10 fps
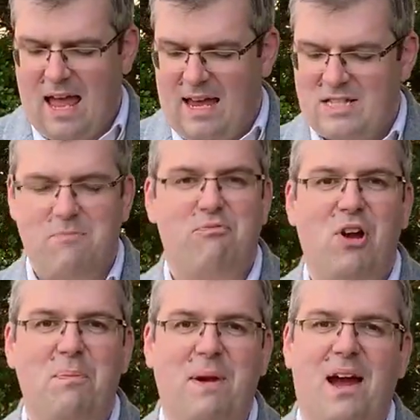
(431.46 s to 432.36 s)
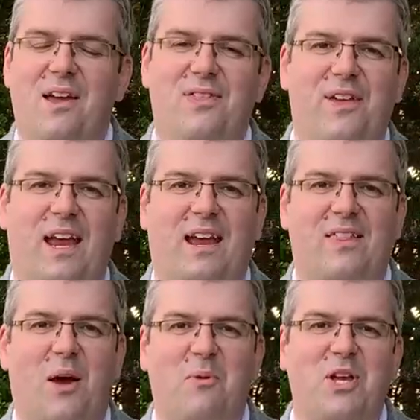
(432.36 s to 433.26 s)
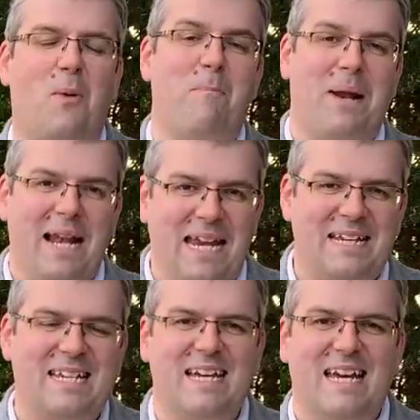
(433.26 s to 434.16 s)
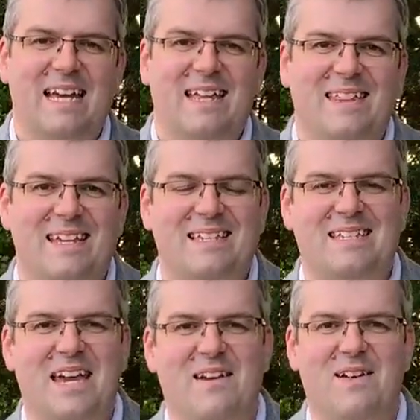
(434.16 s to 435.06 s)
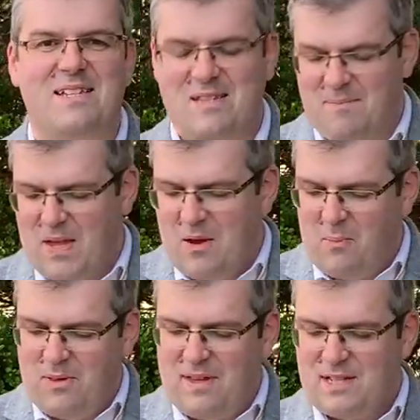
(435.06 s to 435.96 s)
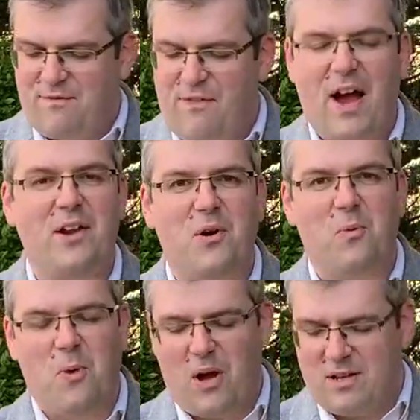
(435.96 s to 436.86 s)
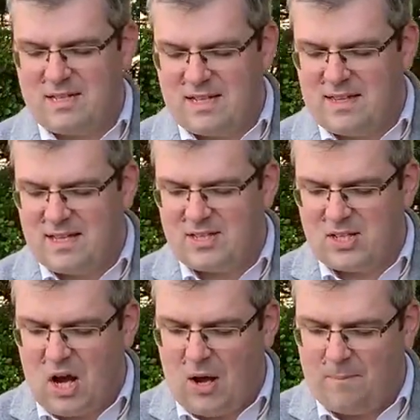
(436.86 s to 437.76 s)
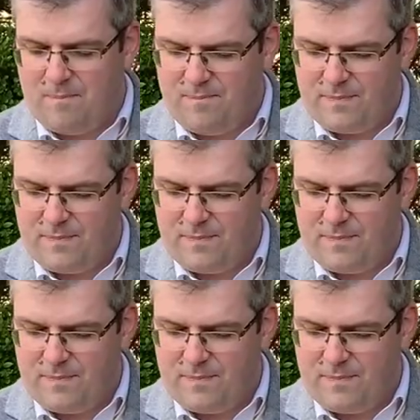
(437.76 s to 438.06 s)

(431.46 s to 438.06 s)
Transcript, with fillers: It's appropriate, I think, that we complete this series with these final words in this psalm.